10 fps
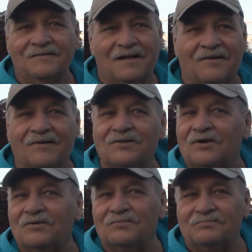that are in
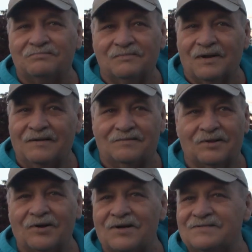their late
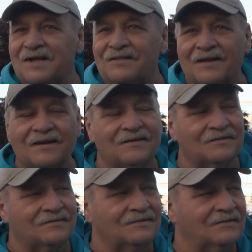30s, I think.
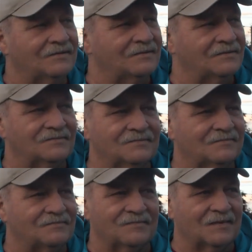
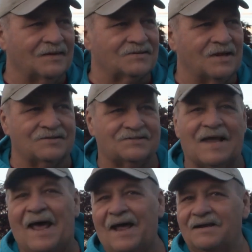It's it's
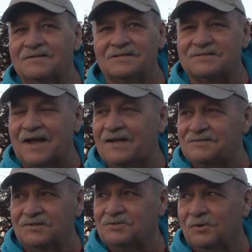sad. It's a sad
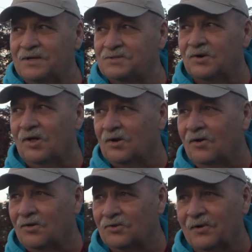situation all
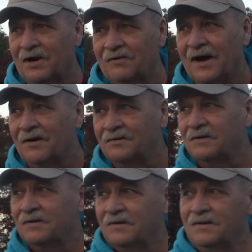all the way around.
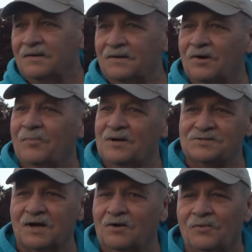
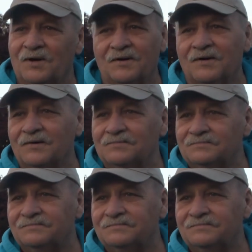Nobody's going to win here.